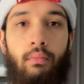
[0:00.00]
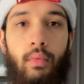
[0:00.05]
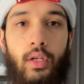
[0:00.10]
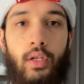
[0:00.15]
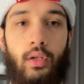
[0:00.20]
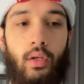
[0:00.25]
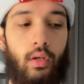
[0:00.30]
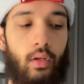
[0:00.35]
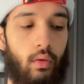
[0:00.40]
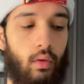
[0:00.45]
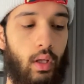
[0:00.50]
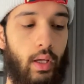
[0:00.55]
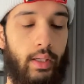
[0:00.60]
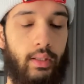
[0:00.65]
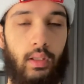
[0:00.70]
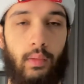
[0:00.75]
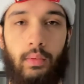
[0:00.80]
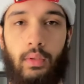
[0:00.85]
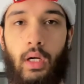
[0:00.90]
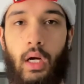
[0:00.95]
Be sure to like,
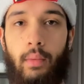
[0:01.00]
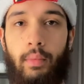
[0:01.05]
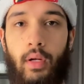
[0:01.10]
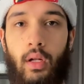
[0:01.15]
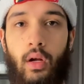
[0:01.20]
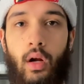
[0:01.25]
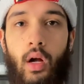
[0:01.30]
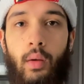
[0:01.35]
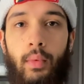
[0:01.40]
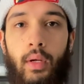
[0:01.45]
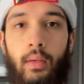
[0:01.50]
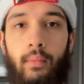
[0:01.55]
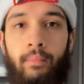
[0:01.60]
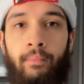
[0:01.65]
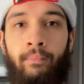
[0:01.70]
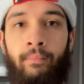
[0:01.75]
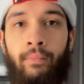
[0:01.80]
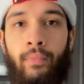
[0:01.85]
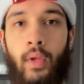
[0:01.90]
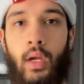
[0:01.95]
subscribe, and comment,
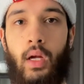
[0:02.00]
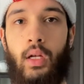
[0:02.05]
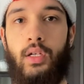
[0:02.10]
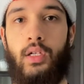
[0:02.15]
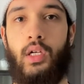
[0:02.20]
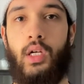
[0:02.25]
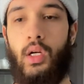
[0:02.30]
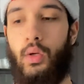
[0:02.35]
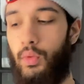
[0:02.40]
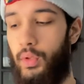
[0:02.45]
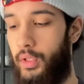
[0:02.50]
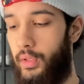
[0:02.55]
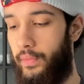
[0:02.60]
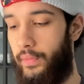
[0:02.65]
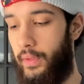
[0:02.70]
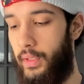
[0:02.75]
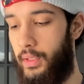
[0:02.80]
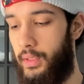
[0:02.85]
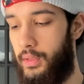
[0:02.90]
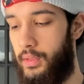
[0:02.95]
and share with your
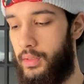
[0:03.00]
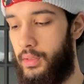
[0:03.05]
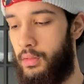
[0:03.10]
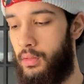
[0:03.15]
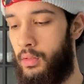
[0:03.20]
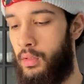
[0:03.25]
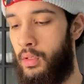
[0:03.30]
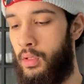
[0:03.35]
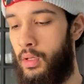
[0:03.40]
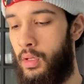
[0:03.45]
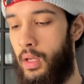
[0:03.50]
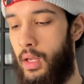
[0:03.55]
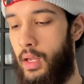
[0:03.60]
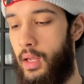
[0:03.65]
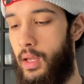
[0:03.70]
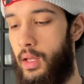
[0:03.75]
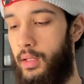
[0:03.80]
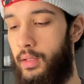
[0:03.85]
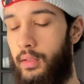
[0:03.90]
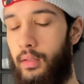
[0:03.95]
friends.
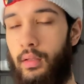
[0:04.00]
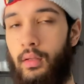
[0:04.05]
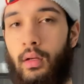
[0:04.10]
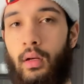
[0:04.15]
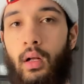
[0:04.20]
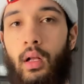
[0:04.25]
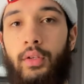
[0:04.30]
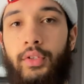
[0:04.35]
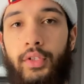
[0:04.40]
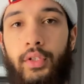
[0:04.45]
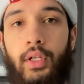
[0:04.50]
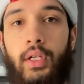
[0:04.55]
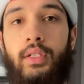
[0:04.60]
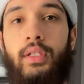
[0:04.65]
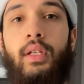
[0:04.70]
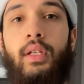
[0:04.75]
And I'll see you guys